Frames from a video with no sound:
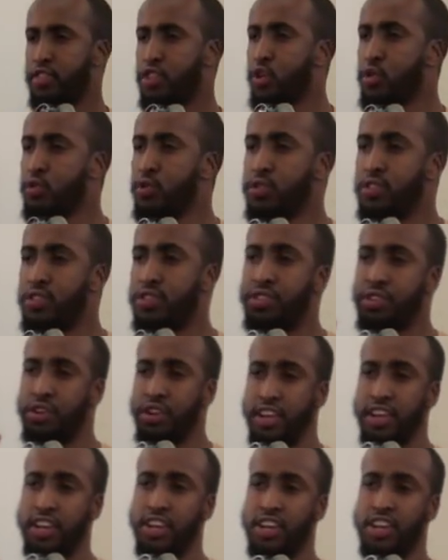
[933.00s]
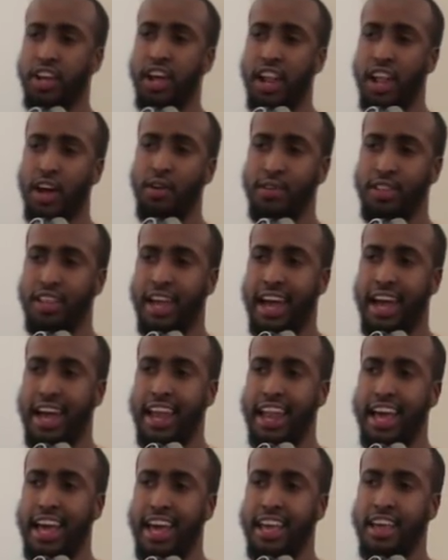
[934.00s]
Those three, inshallah
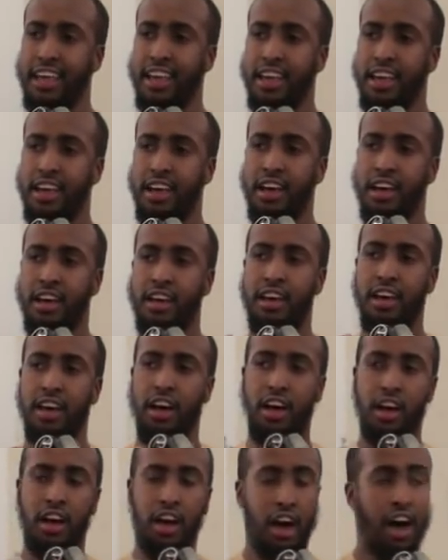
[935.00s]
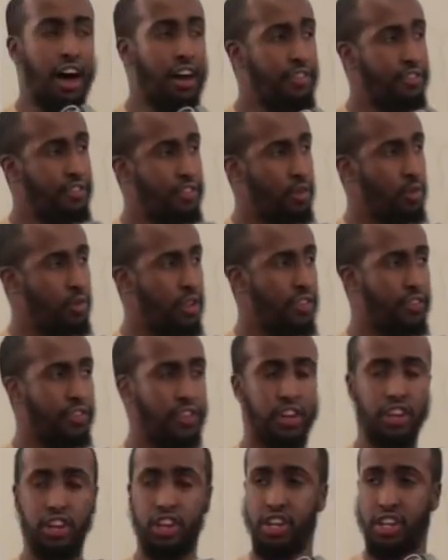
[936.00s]
ta'ala, after we
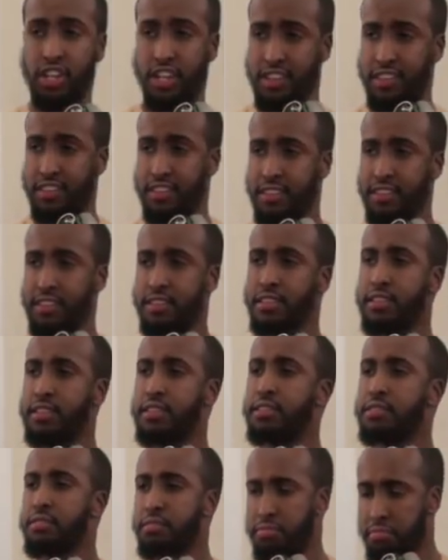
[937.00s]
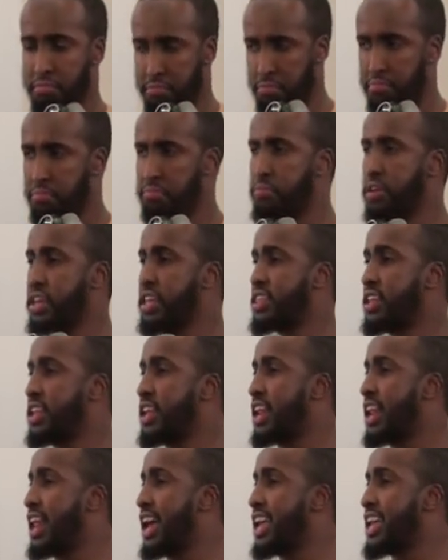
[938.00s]
finish this,
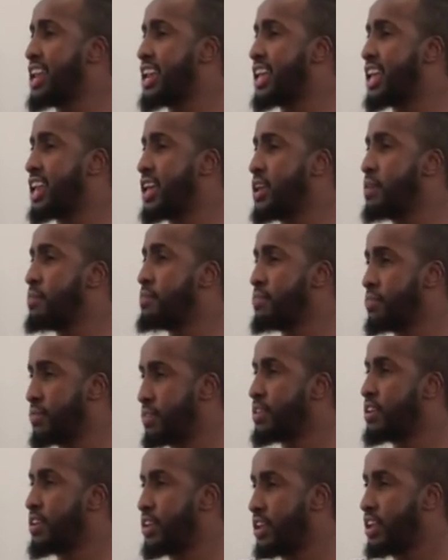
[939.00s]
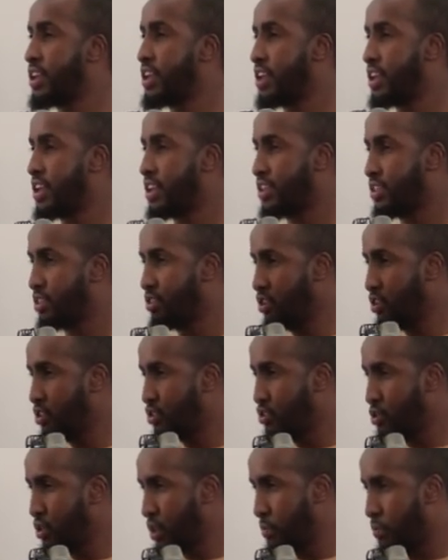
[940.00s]
bi'idhnillahi al-kareem, these
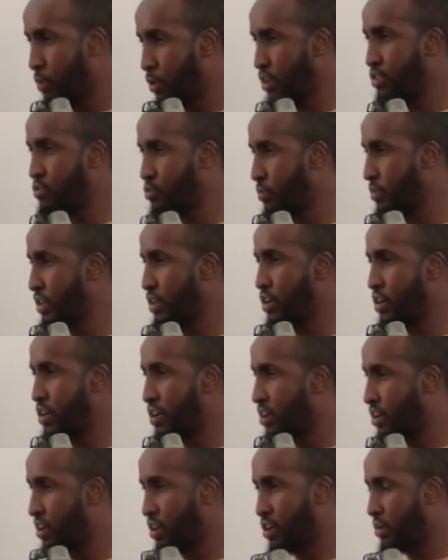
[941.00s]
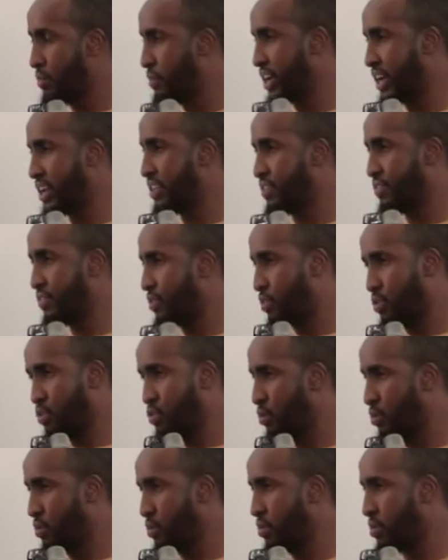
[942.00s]
3 points will be your objective.
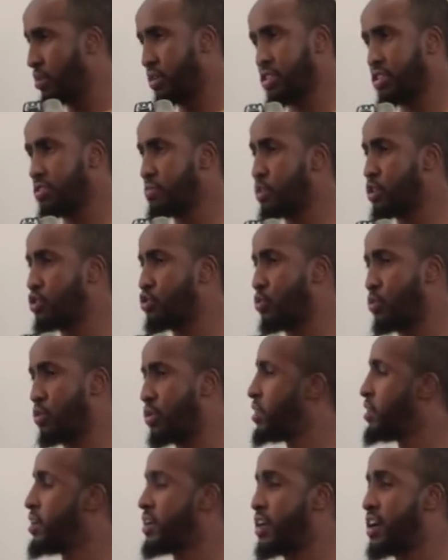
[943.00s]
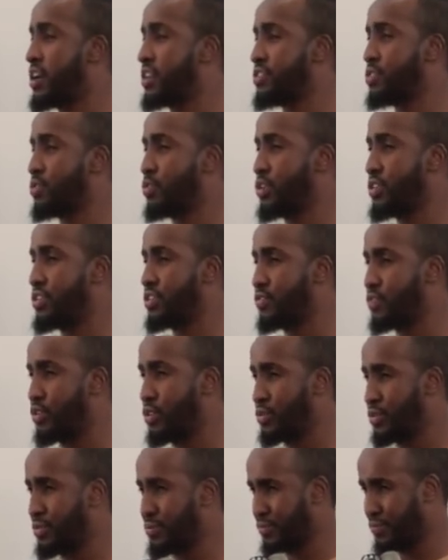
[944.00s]
This module will answer all of this for
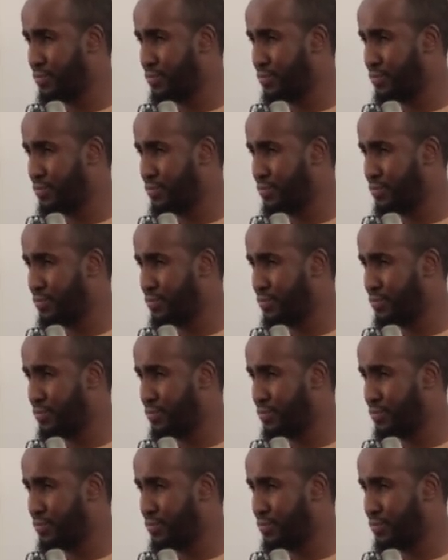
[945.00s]
you.